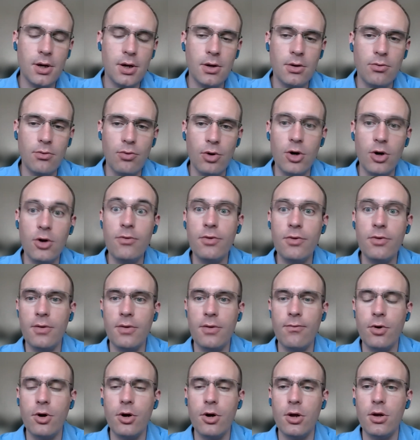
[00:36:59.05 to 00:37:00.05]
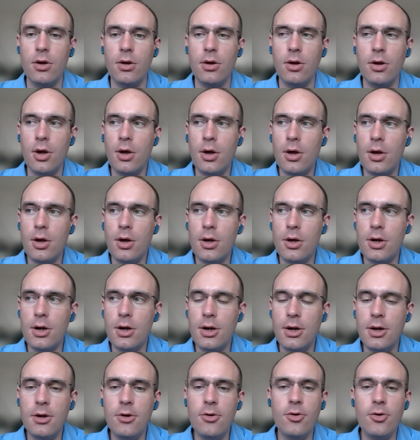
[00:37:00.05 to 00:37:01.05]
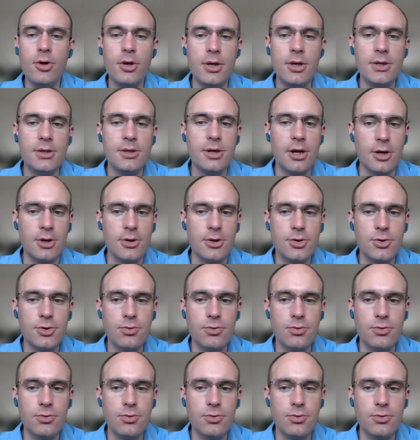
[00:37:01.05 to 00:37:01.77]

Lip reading: And one of them very clear is like